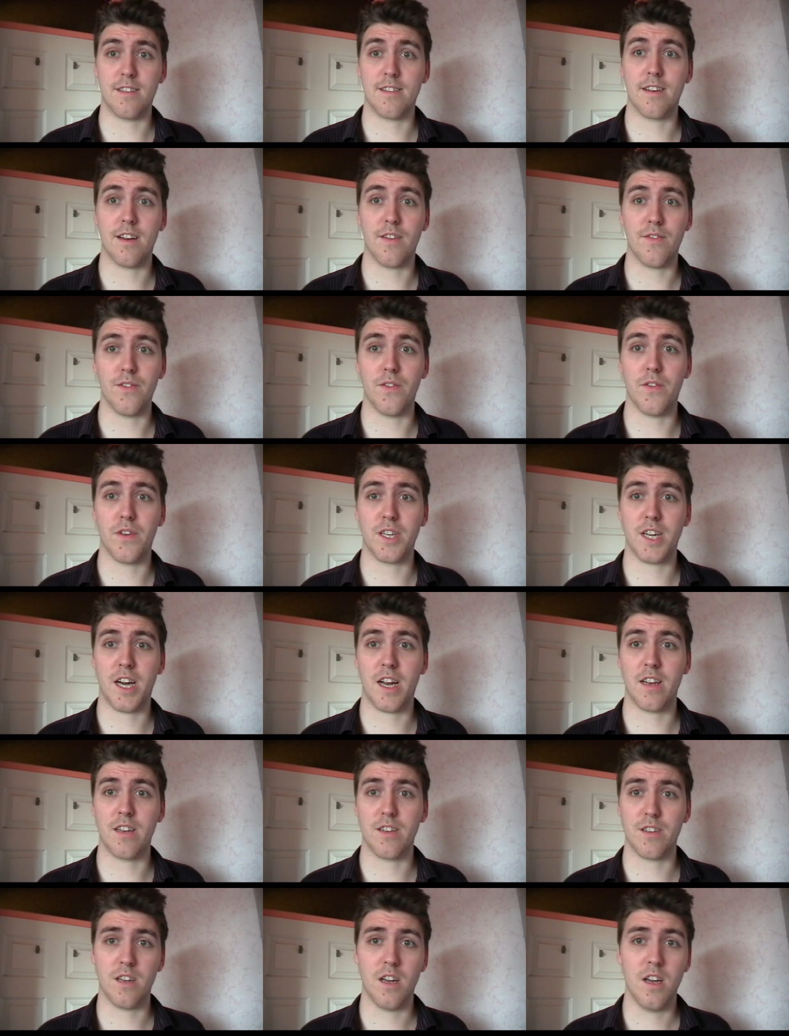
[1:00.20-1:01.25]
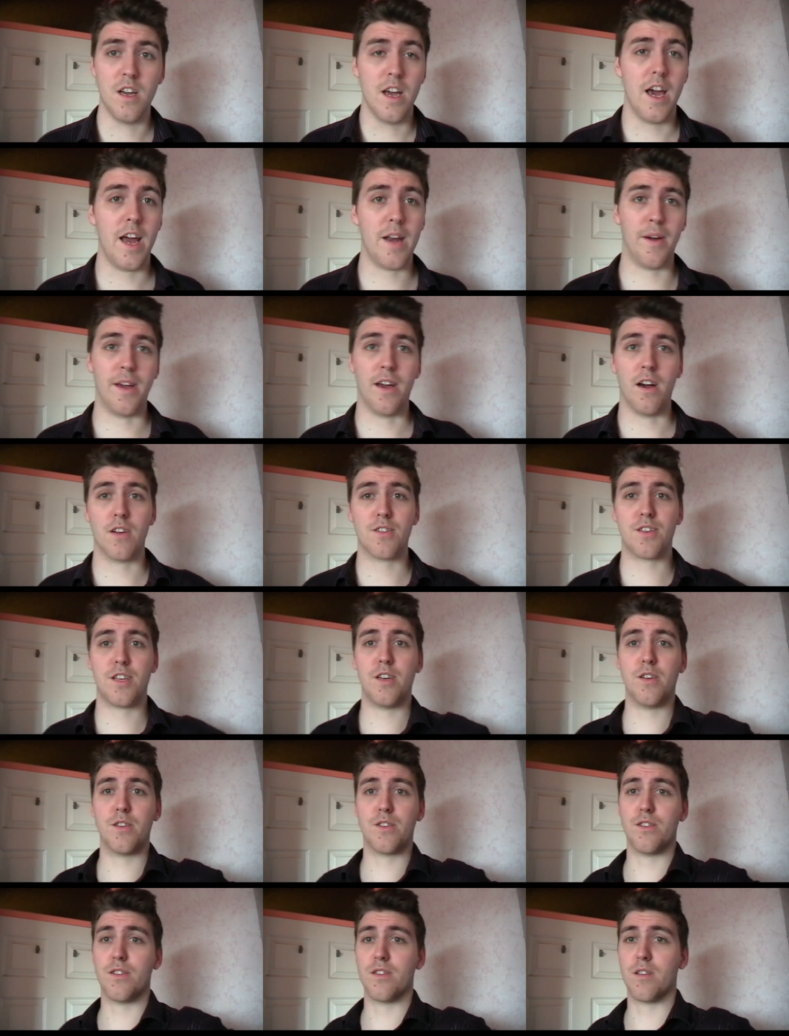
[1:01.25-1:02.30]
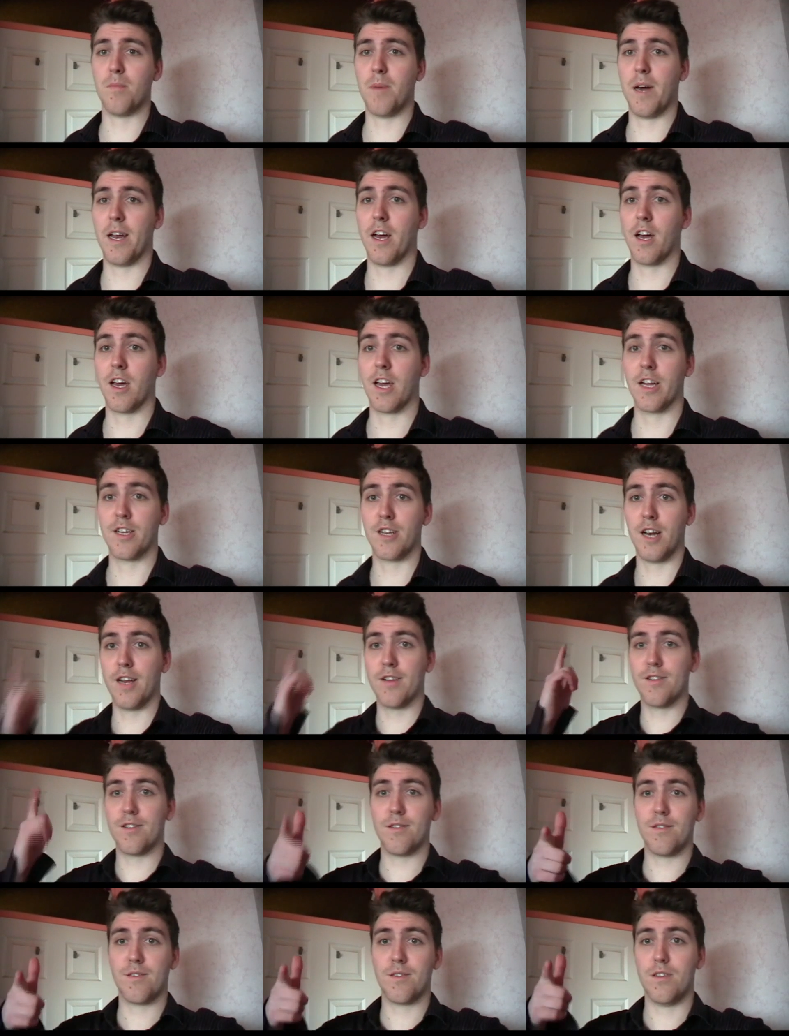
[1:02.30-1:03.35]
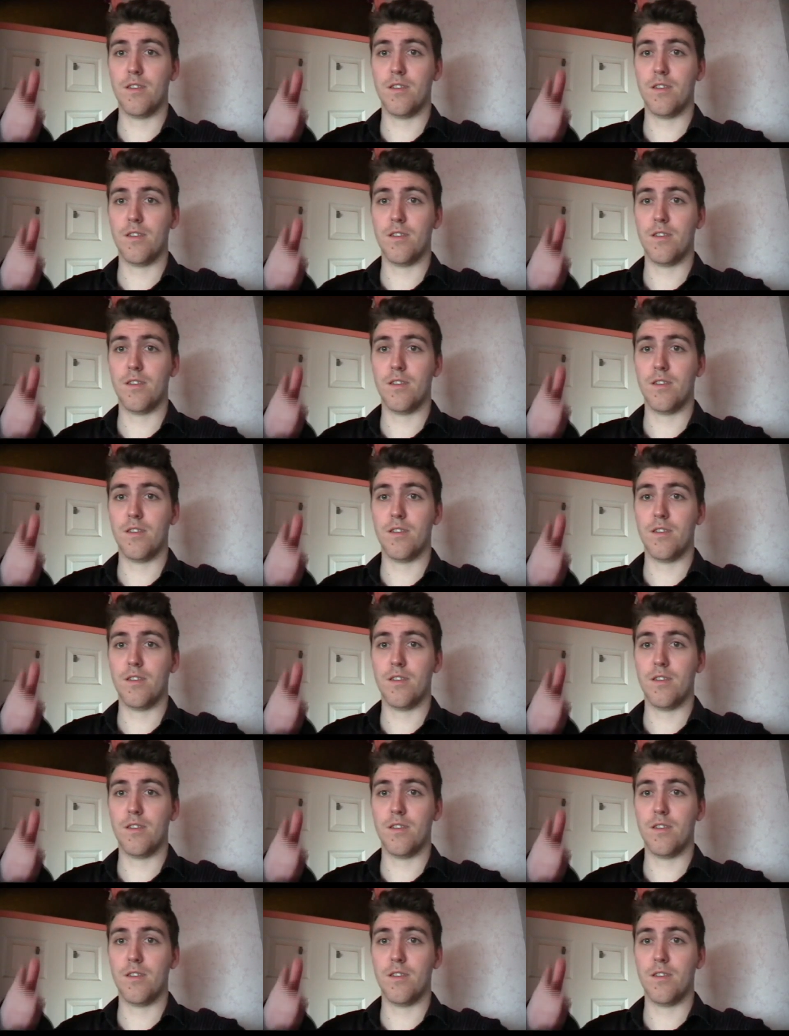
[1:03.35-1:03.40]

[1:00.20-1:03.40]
is enough of a challenge. Anyway, I'll see you as soon as I'm better. Catch you later.